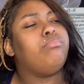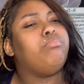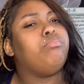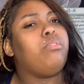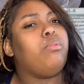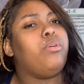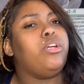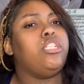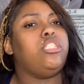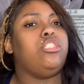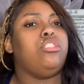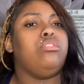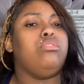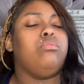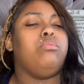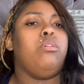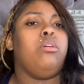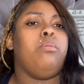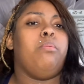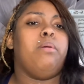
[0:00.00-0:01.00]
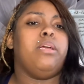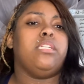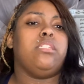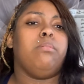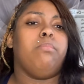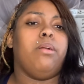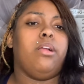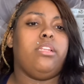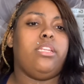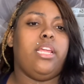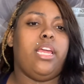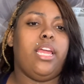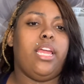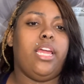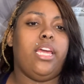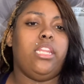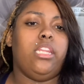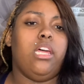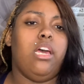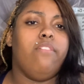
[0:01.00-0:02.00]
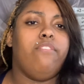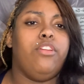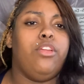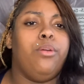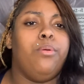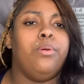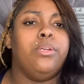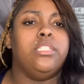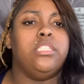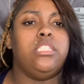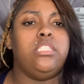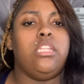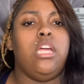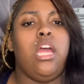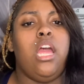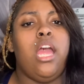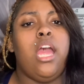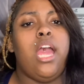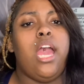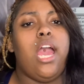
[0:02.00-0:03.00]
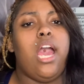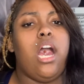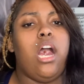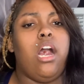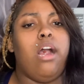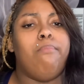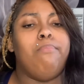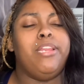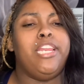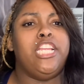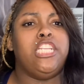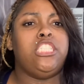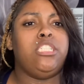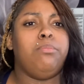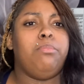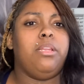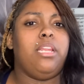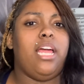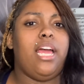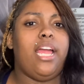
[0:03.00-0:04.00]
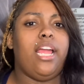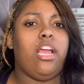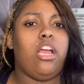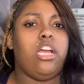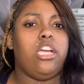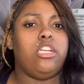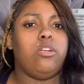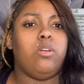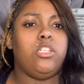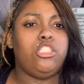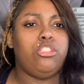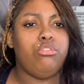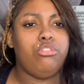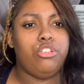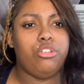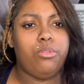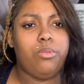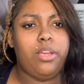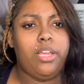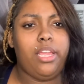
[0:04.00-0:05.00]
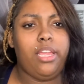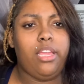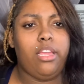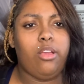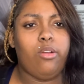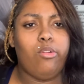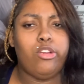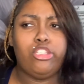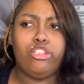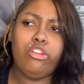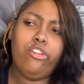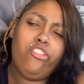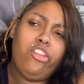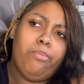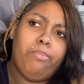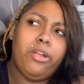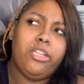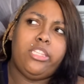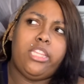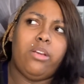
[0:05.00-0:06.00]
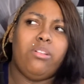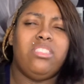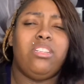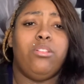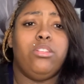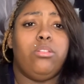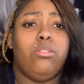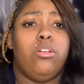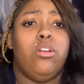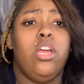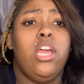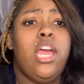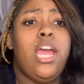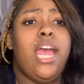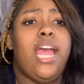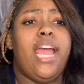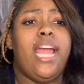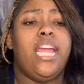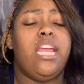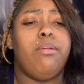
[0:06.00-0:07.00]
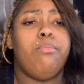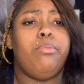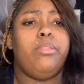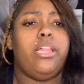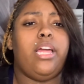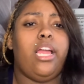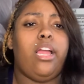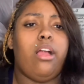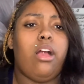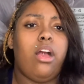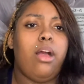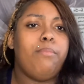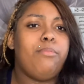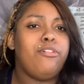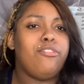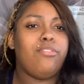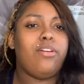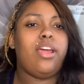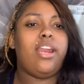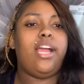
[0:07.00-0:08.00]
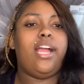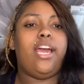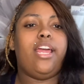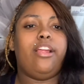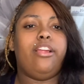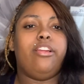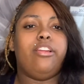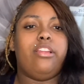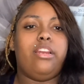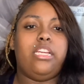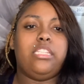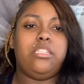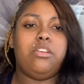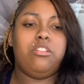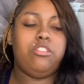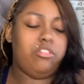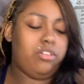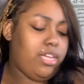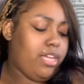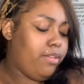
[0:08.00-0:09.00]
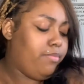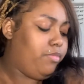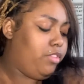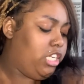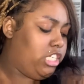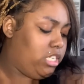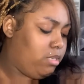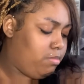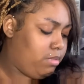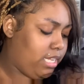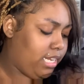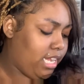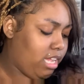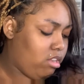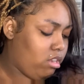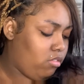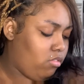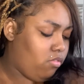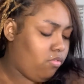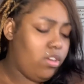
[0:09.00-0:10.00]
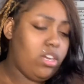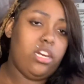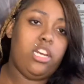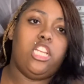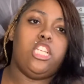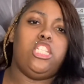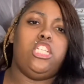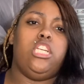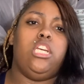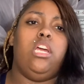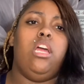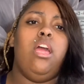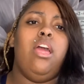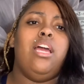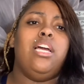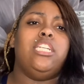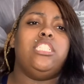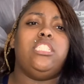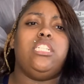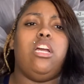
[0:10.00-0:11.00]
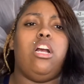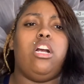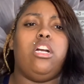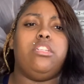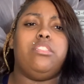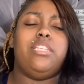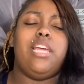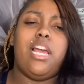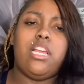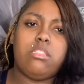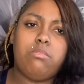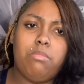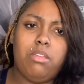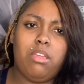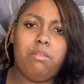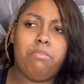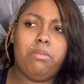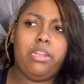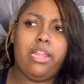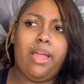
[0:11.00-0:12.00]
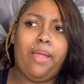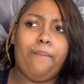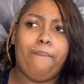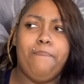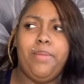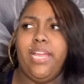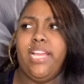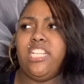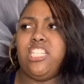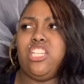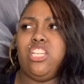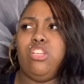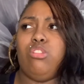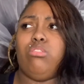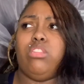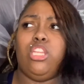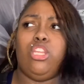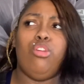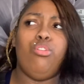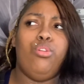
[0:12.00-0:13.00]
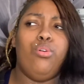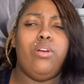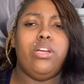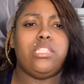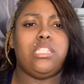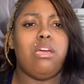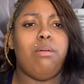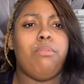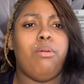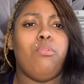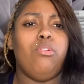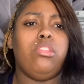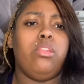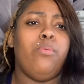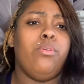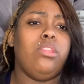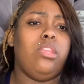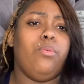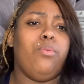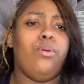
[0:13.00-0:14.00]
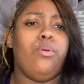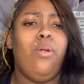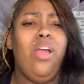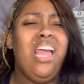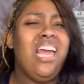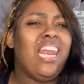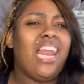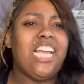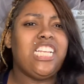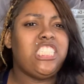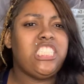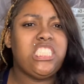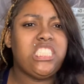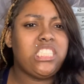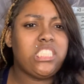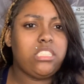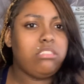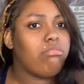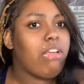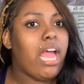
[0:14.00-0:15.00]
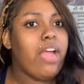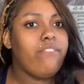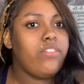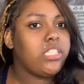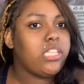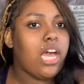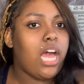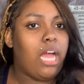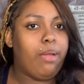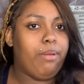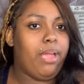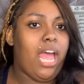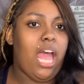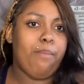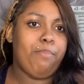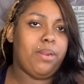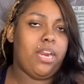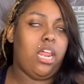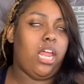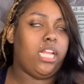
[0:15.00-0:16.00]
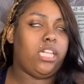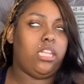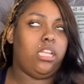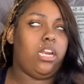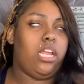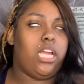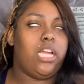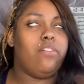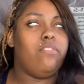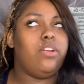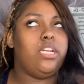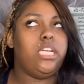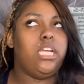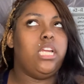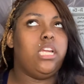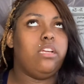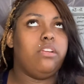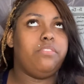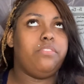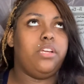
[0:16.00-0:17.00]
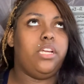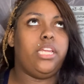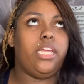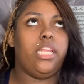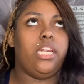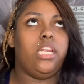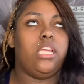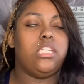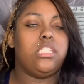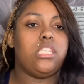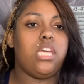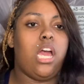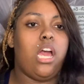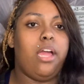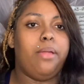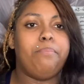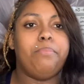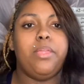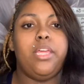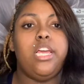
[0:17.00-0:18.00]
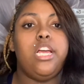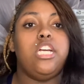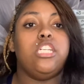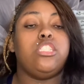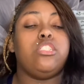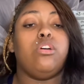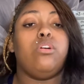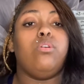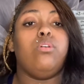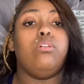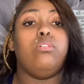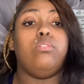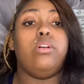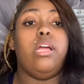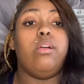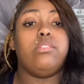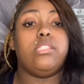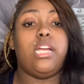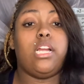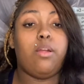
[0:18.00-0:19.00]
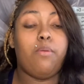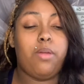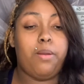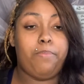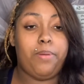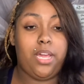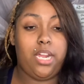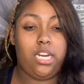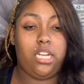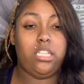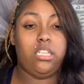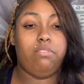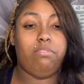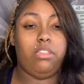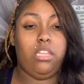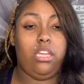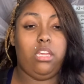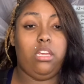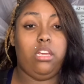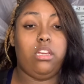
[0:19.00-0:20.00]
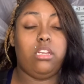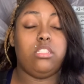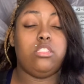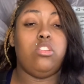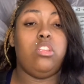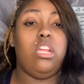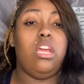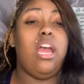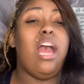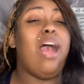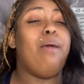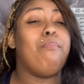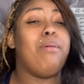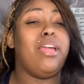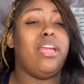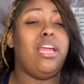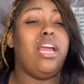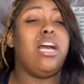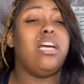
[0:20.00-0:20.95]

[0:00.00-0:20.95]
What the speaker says: wish you the best of birthday, love you, and then she'd be like, what you doing for your birthday? And he'd be like, move around, I got a girl, and I told you that. She'd be like, I'm gonna go fuck it. Then she'll text me and be like, bitch, you think you doing something, woo. Like, she just, every time it happened like that, every fucking time. So it was like a repetitive thing. So then I made